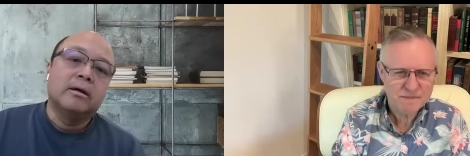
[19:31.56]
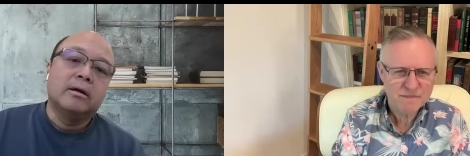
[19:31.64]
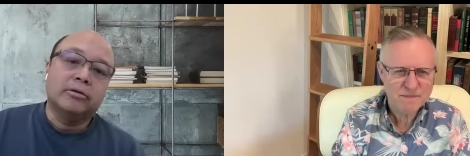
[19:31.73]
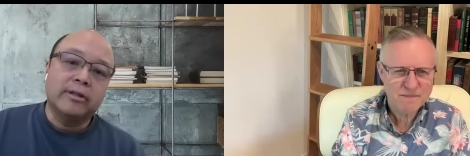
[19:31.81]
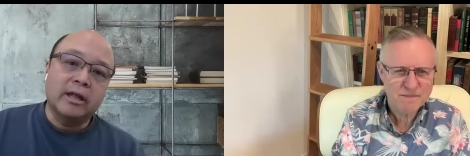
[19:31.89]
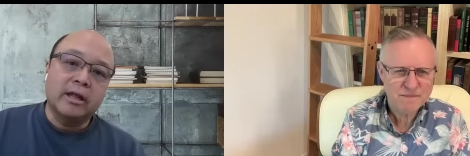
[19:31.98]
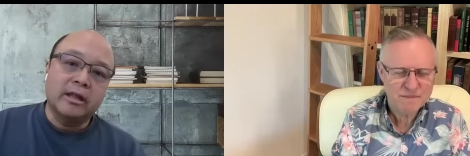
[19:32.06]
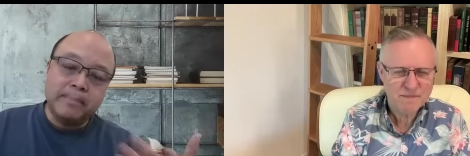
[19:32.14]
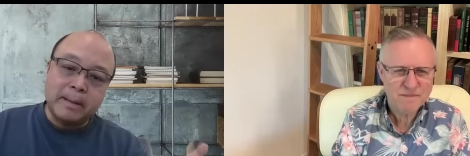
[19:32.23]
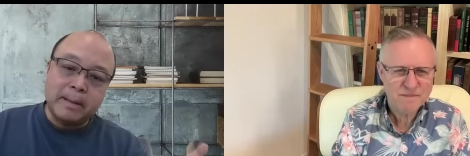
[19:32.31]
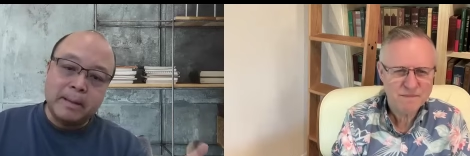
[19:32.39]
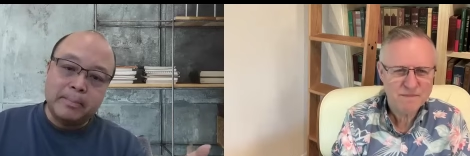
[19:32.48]
Speaker 1: so that the
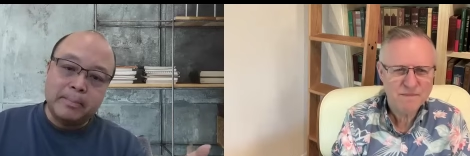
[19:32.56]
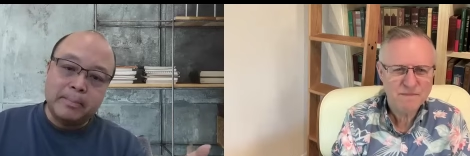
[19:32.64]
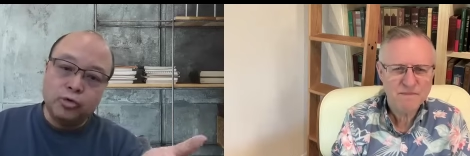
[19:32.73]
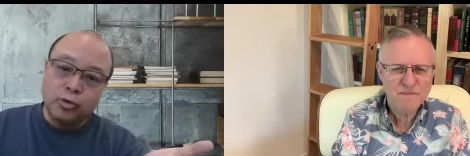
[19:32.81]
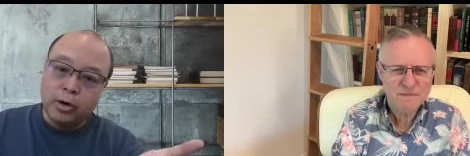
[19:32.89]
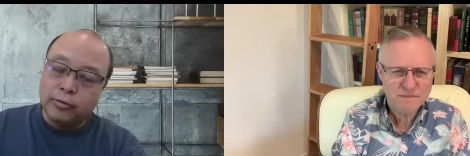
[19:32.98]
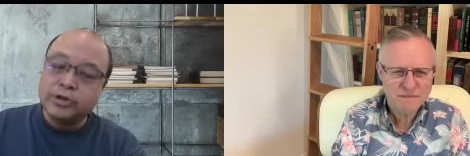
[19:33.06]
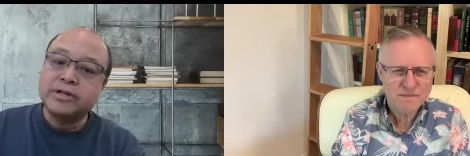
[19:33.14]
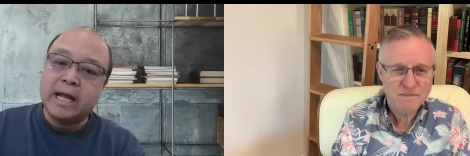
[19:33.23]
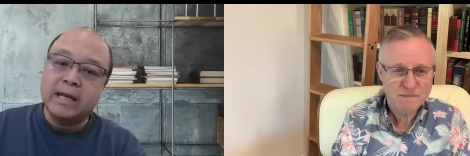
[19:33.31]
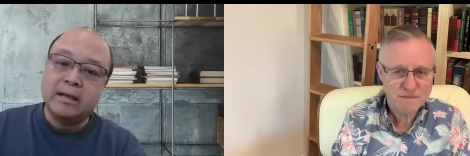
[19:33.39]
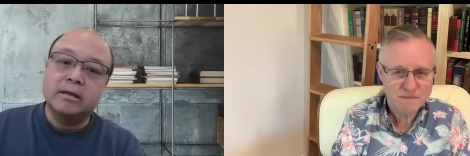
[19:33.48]
people who
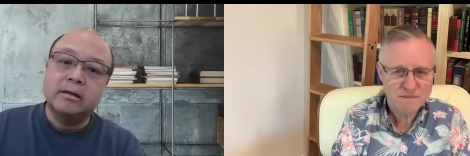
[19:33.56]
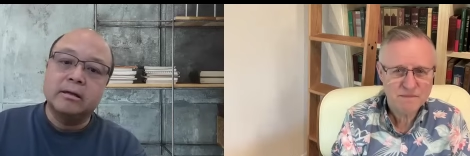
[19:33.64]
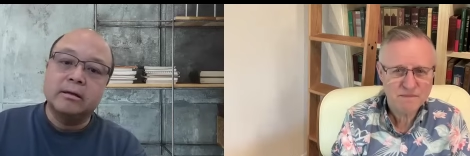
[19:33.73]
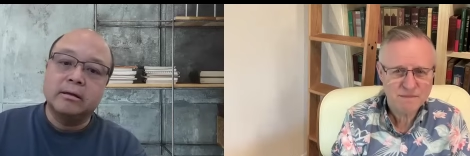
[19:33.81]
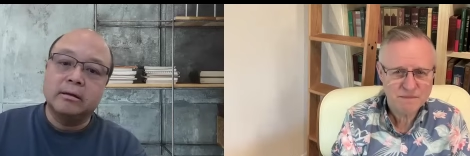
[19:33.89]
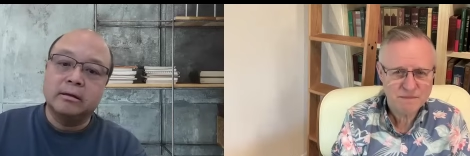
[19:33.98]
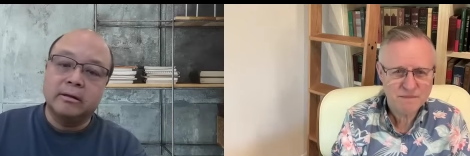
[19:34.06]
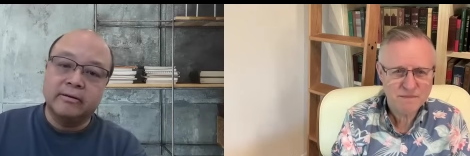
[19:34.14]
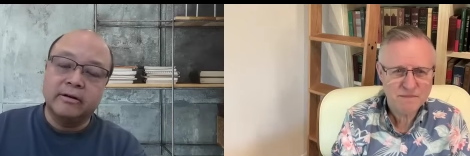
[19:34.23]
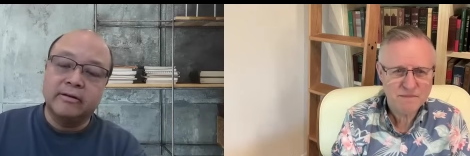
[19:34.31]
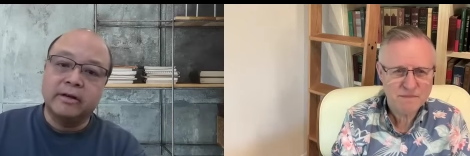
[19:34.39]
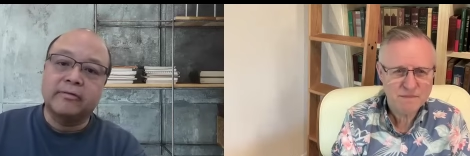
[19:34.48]
originated
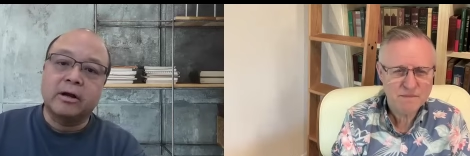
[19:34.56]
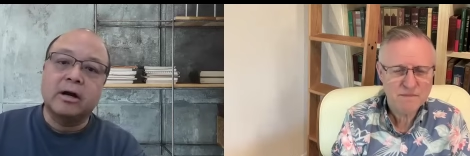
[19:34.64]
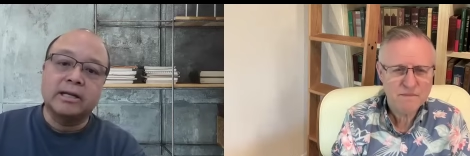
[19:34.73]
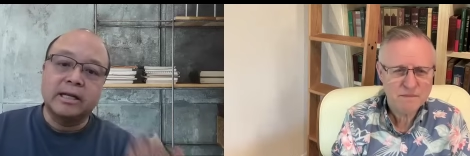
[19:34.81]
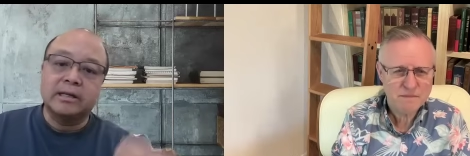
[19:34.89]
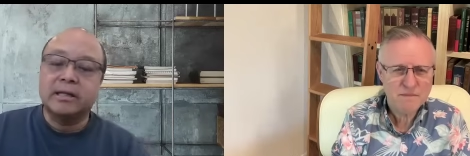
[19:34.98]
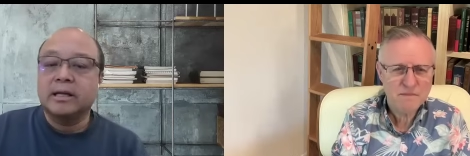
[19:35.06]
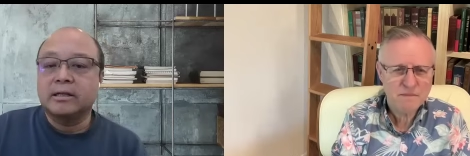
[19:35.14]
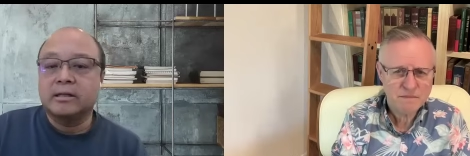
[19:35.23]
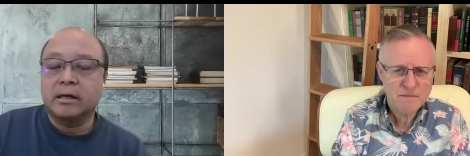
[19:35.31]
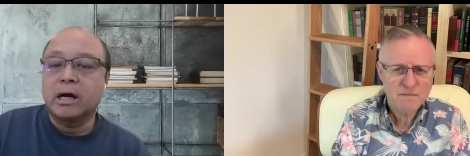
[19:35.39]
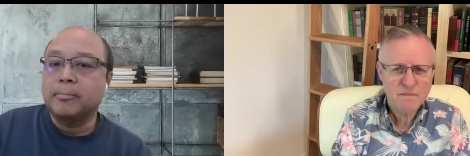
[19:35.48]
the different content
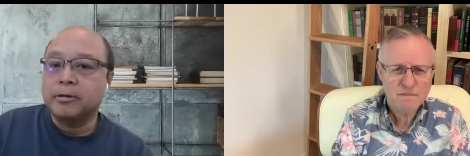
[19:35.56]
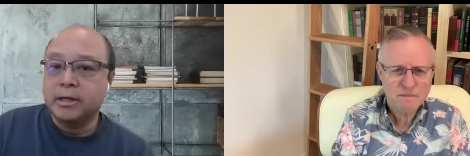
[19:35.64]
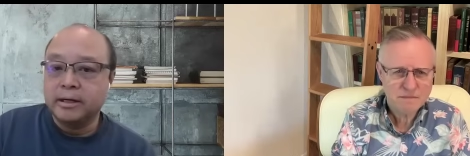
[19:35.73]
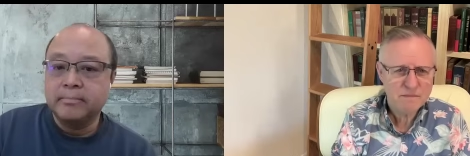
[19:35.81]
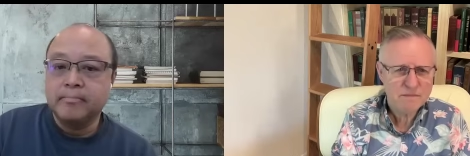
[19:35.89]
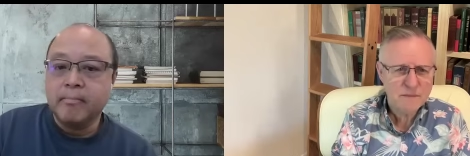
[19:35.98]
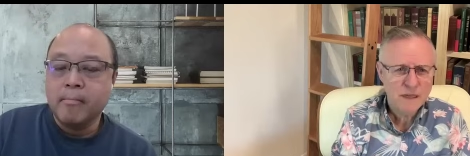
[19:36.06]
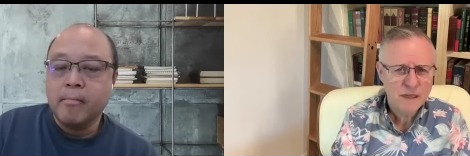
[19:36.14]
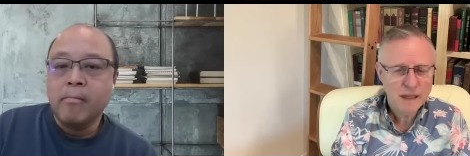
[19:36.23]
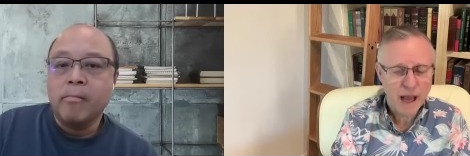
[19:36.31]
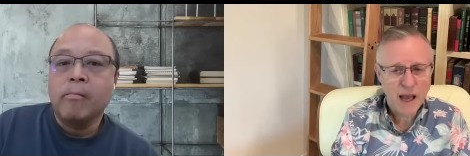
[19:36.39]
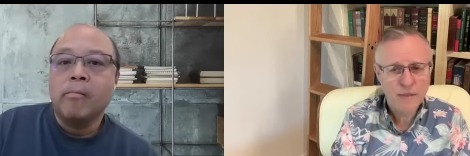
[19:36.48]
get compensated.
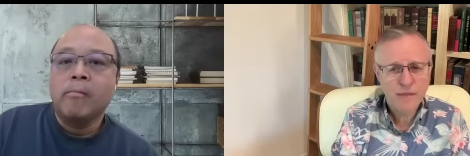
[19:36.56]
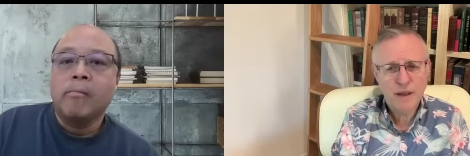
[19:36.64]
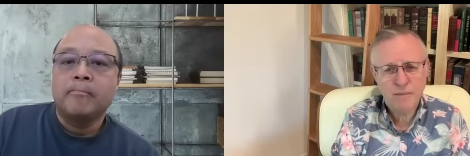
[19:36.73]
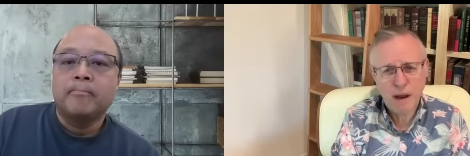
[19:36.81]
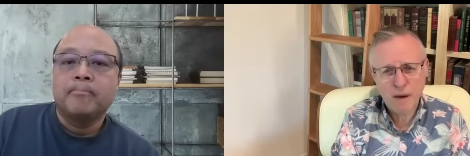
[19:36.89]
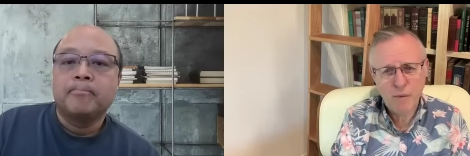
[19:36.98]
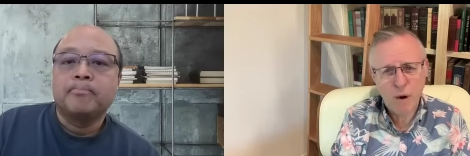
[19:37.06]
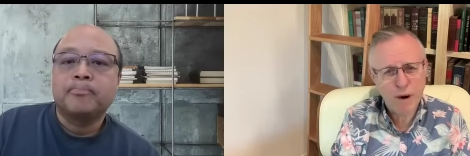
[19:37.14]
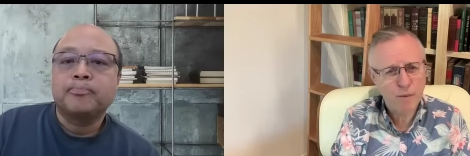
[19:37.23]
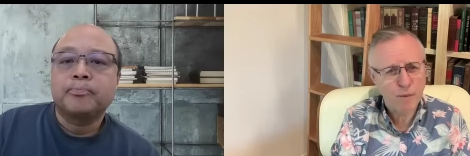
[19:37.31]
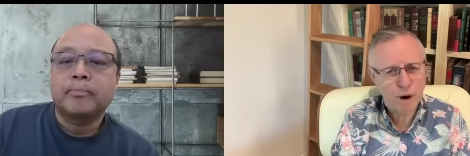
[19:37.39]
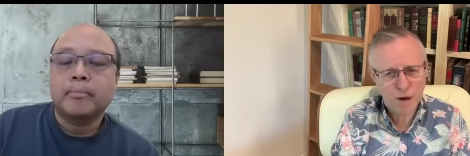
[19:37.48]
Speaker 2: Yeah, I think my
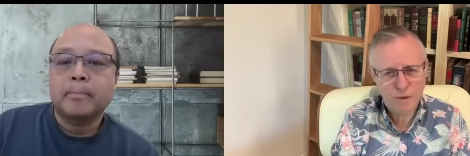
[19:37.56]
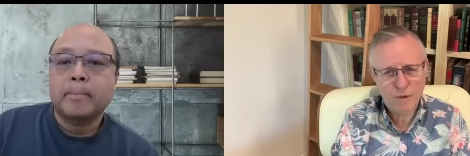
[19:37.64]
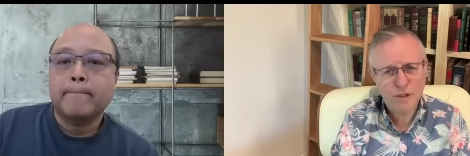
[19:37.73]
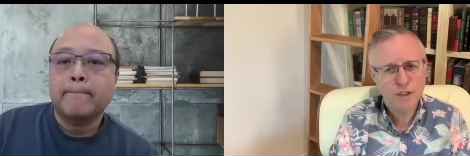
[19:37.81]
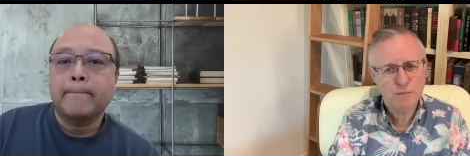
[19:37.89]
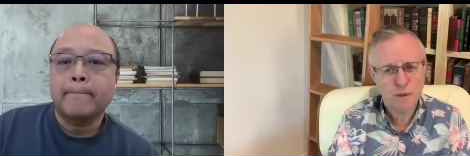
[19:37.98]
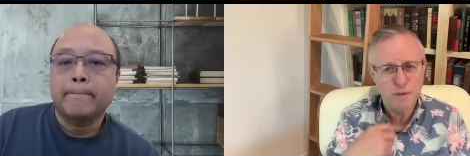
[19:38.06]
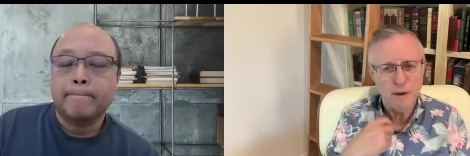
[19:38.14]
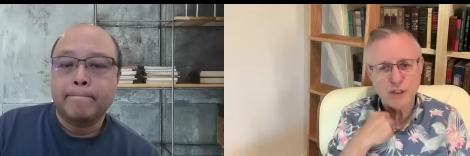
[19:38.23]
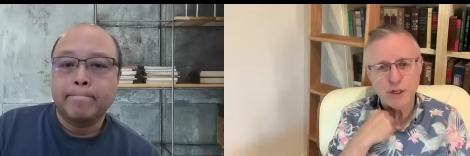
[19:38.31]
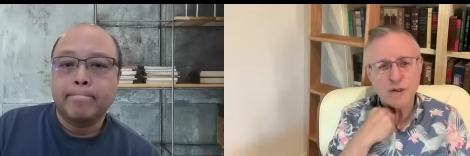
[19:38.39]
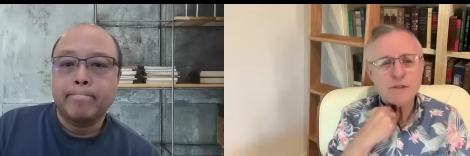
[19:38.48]
watermark will just
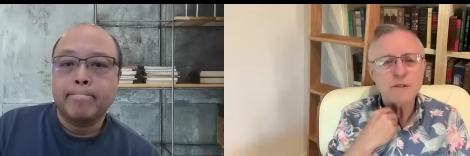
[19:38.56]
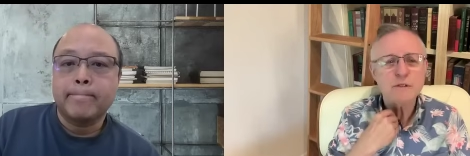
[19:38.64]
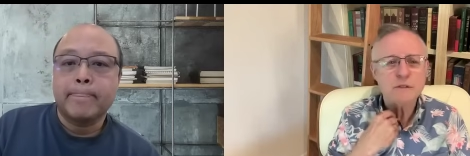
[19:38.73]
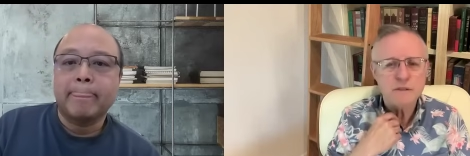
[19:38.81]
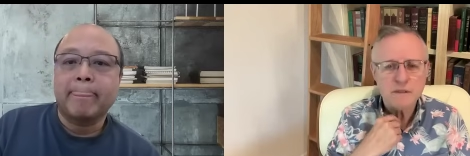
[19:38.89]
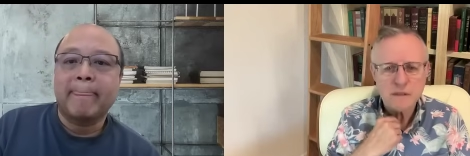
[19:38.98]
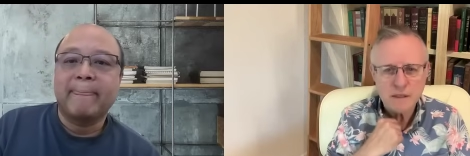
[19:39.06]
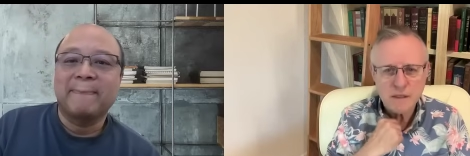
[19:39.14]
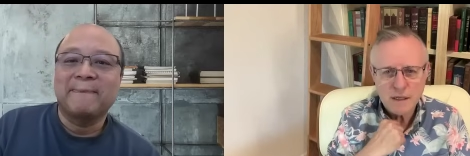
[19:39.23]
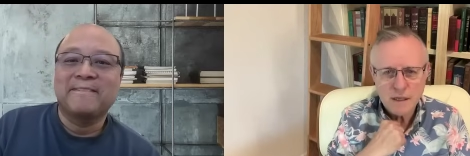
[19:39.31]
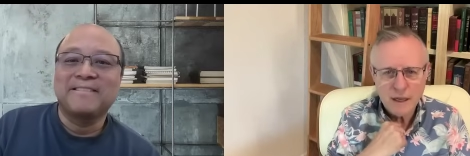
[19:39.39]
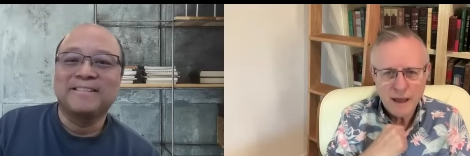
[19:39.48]
be my shirts.
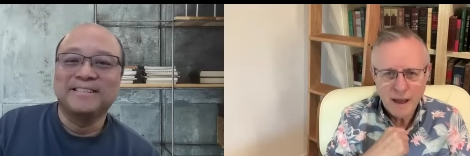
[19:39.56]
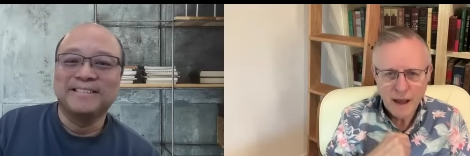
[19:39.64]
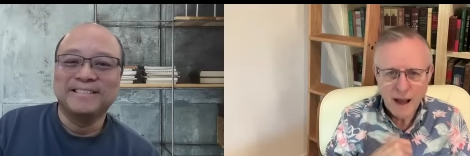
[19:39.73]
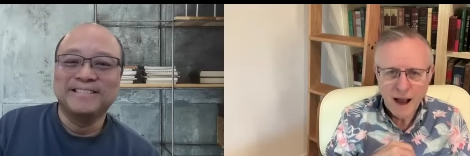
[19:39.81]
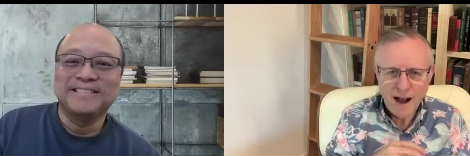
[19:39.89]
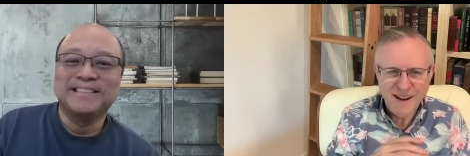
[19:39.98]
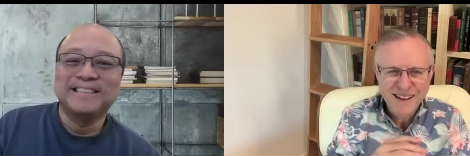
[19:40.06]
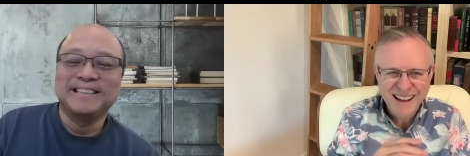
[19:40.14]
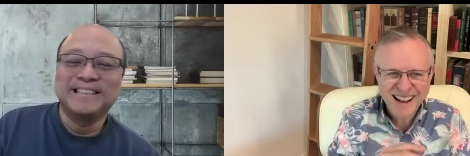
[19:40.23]
Speaker 1: Mm-hmm.